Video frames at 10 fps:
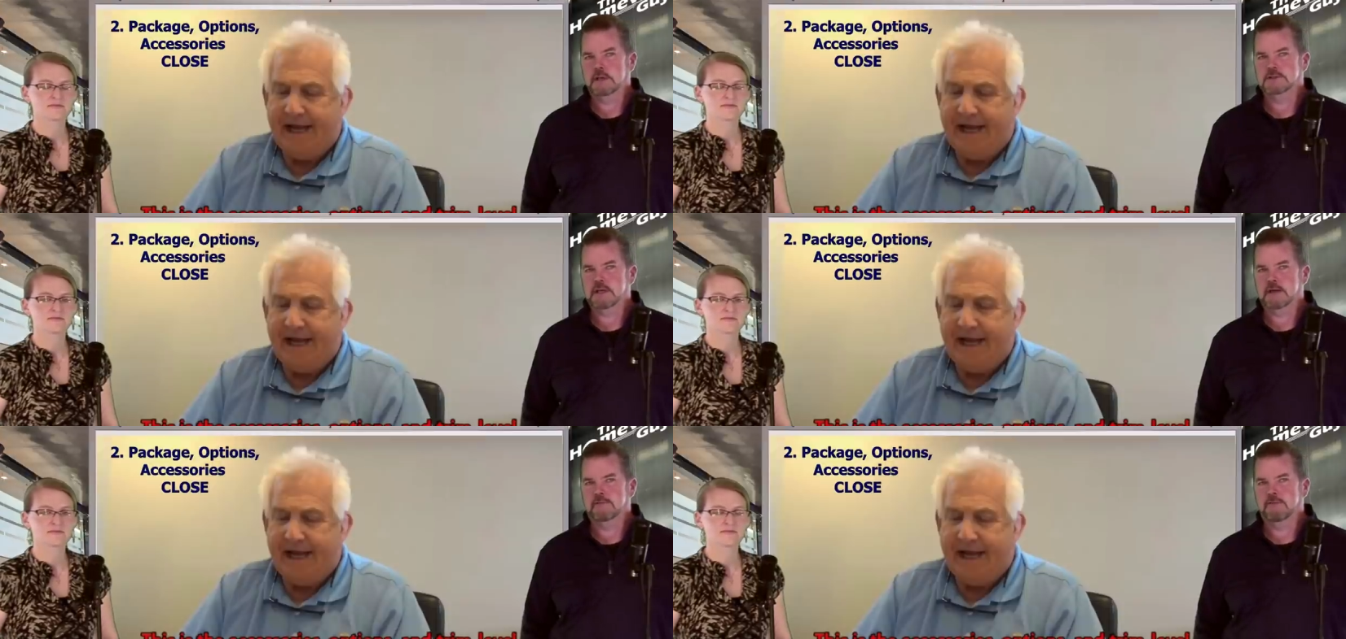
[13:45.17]

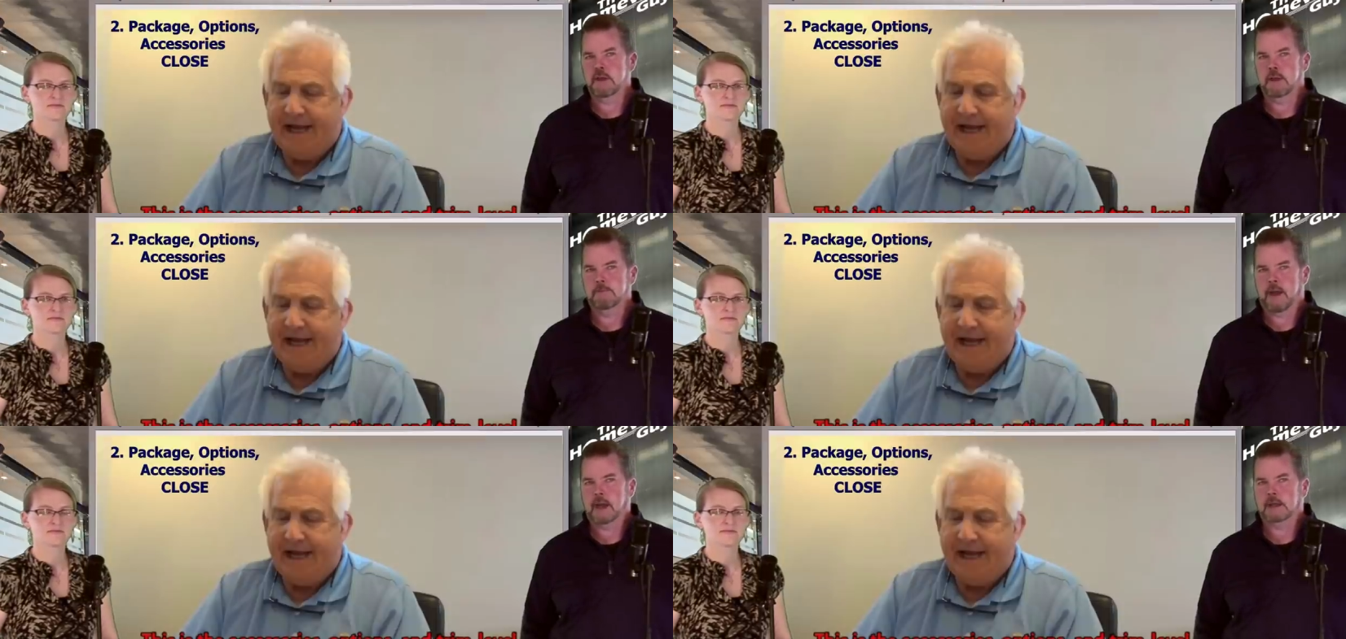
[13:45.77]
Speaker 1: instead of the
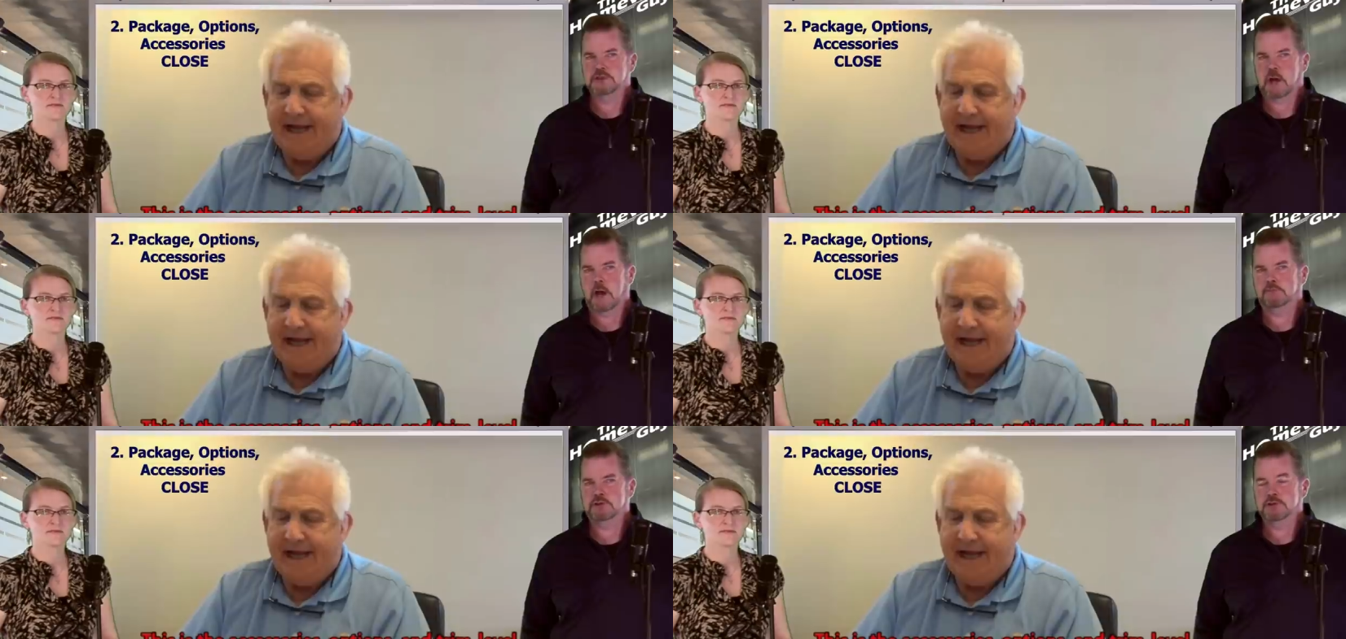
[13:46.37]
package
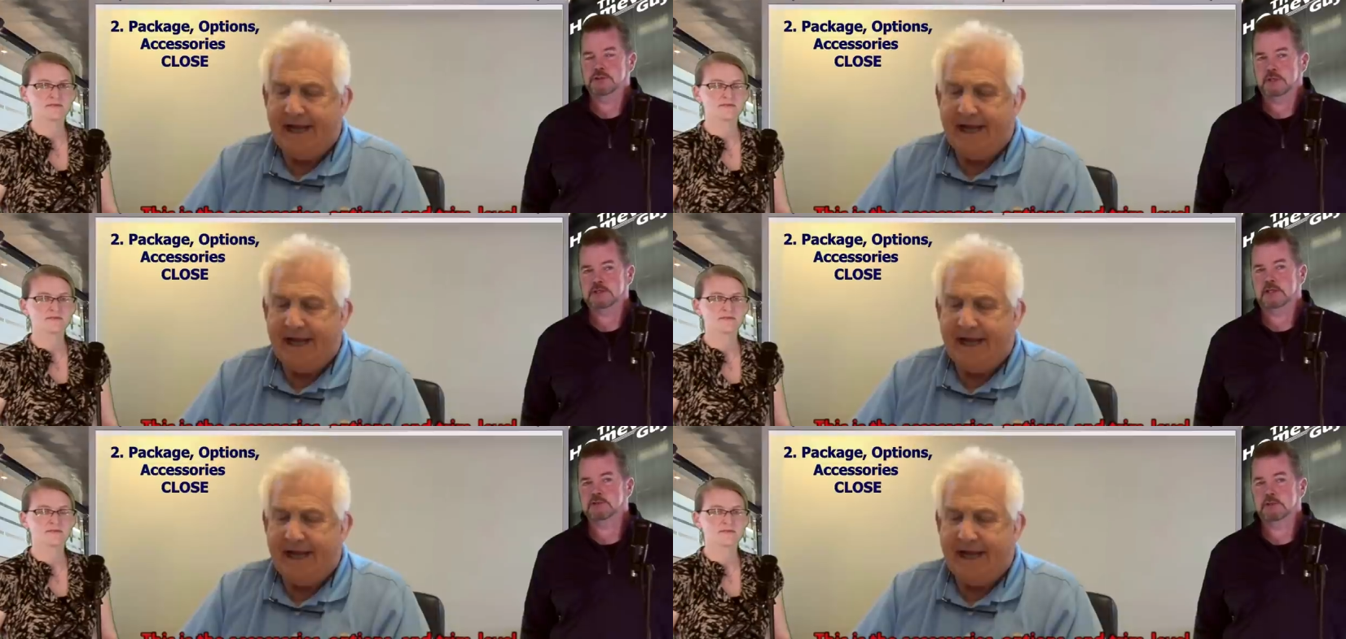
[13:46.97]
options and
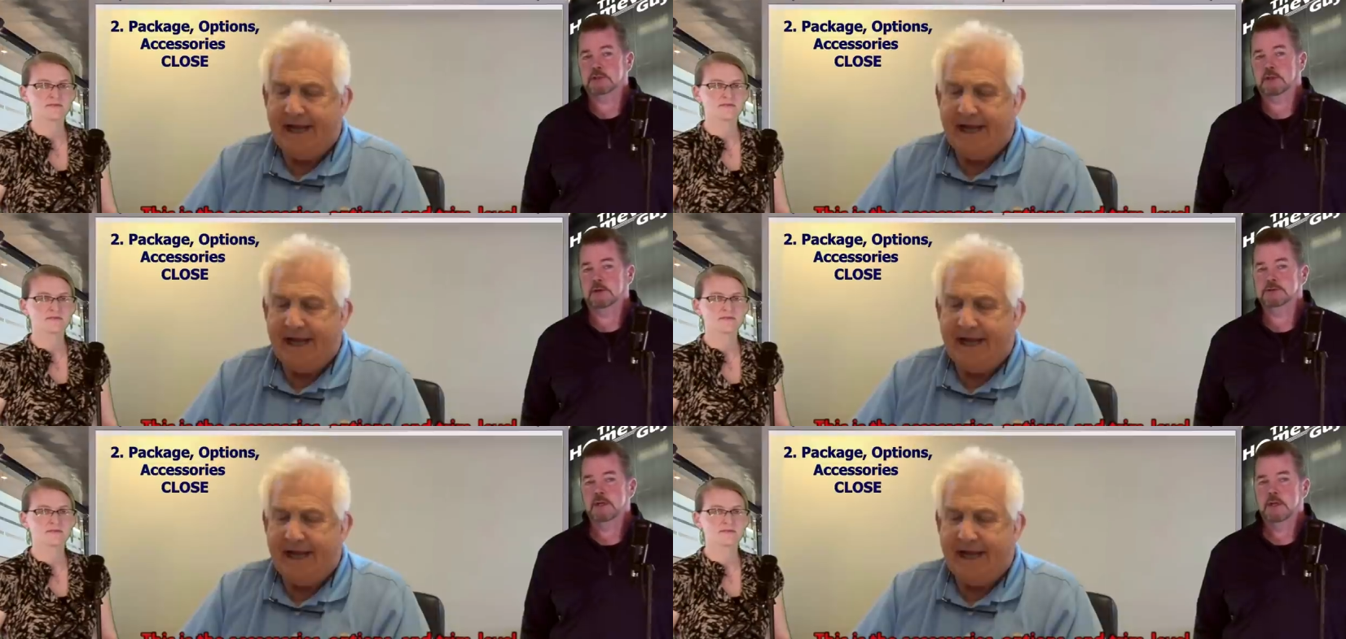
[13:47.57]
accessories
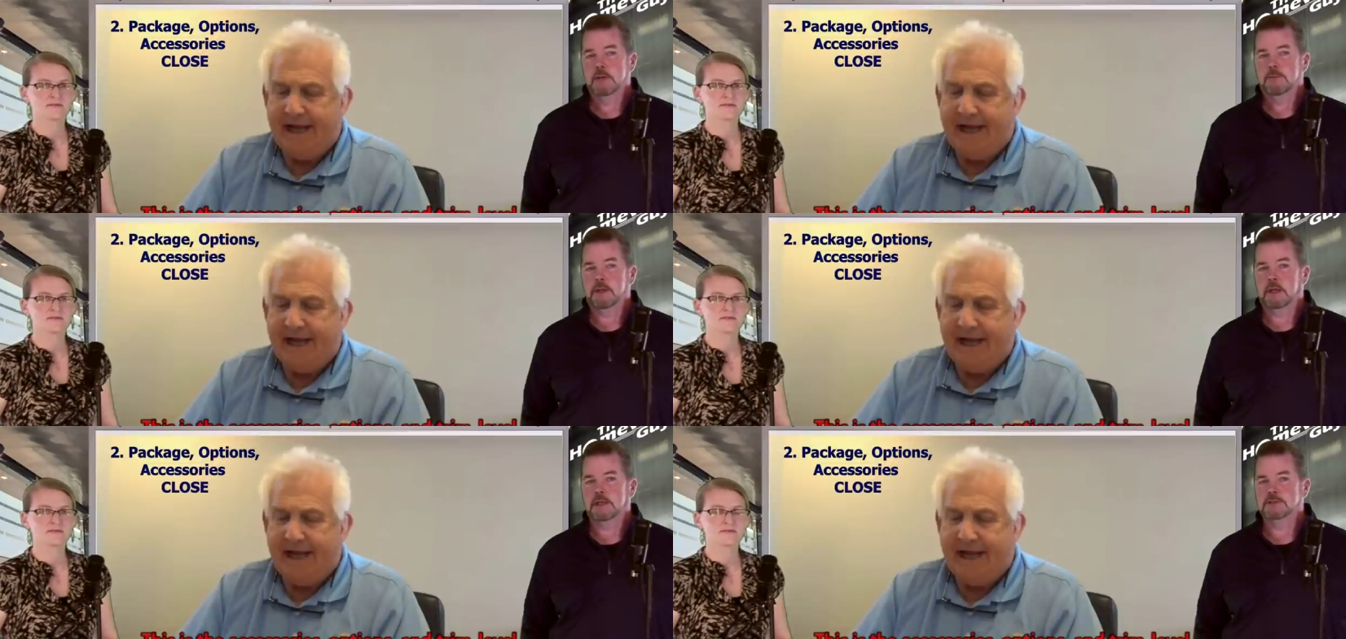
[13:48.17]
close
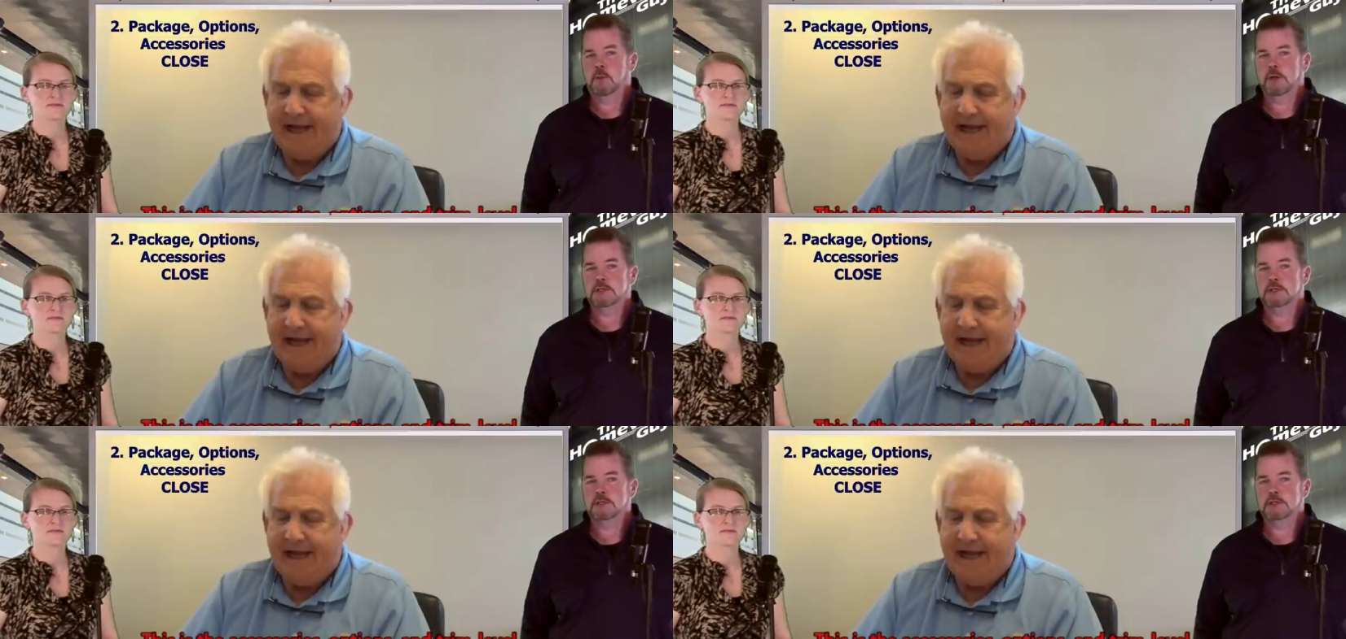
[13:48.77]
because what